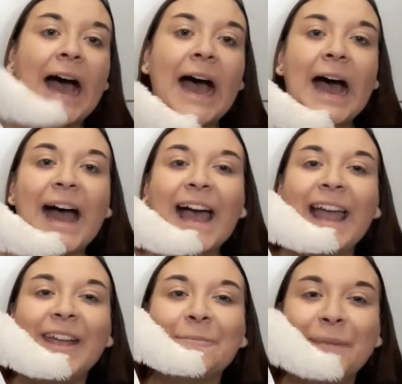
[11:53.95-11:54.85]

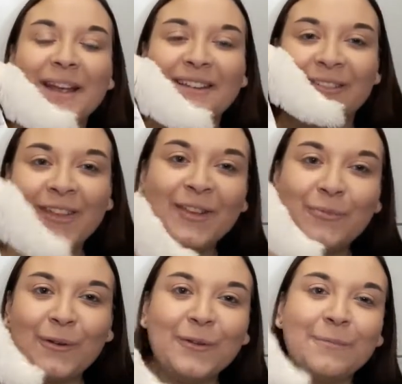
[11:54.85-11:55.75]
I picked this
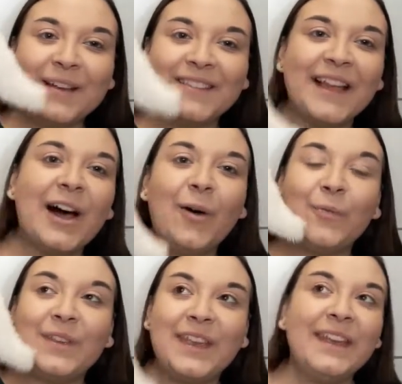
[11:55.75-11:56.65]
one up
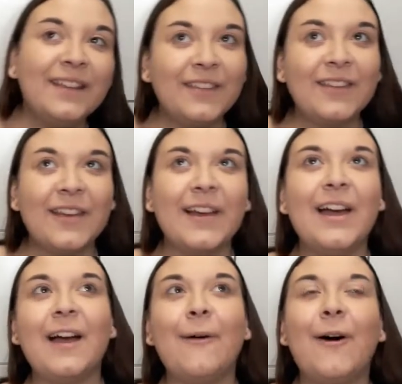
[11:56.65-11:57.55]
myself years
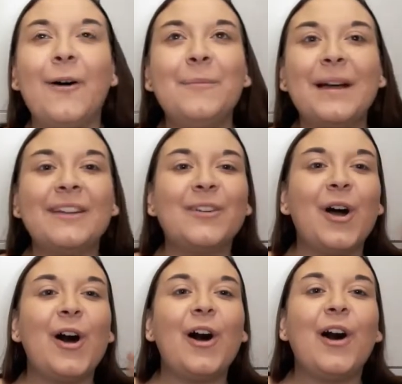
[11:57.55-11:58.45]
ago. Oh my
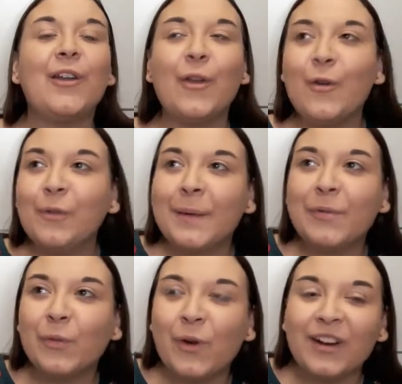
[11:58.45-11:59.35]
god, who
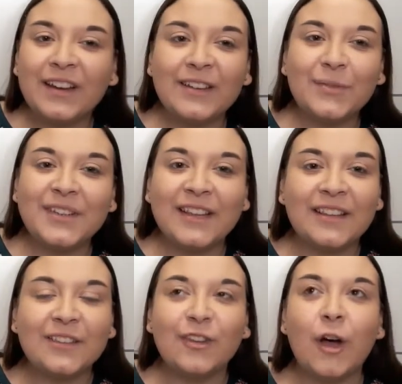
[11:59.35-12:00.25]
remembers walking into a
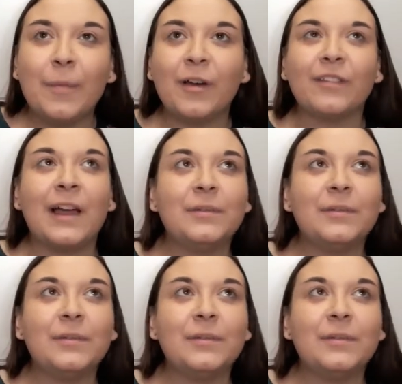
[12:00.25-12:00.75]
Disney store, because